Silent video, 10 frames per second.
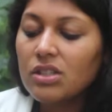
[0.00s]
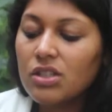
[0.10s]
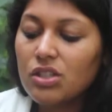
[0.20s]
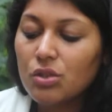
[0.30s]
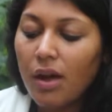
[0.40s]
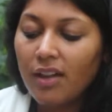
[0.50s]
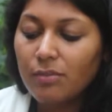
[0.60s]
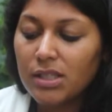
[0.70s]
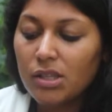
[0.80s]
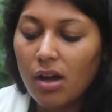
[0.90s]
to
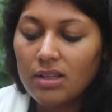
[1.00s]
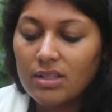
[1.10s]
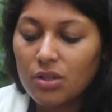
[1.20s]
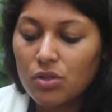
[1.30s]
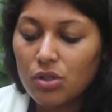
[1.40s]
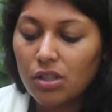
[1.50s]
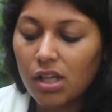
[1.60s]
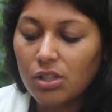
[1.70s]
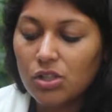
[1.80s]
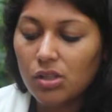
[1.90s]
strive beyond social,
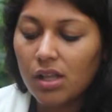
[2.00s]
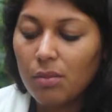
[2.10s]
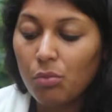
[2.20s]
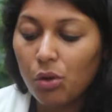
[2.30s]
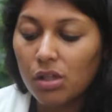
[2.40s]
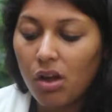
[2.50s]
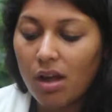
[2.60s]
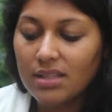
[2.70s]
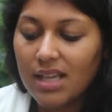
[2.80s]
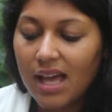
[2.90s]
cultural, and moral
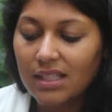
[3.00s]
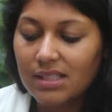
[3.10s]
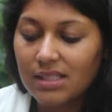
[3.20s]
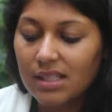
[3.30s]
contexts.